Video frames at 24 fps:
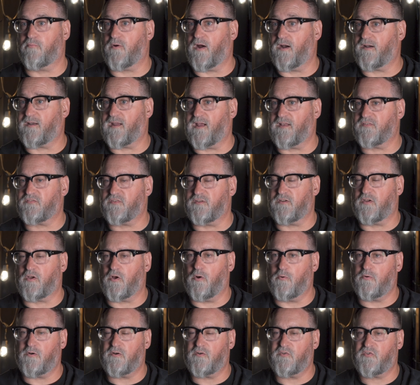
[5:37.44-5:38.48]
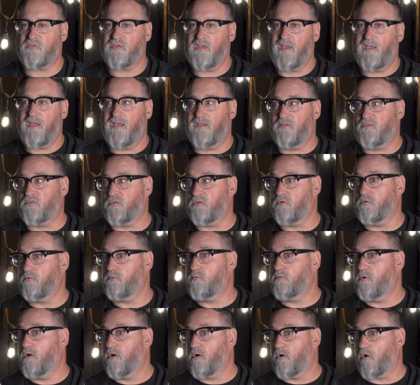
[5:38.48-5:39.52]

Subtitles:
broadcast encoders to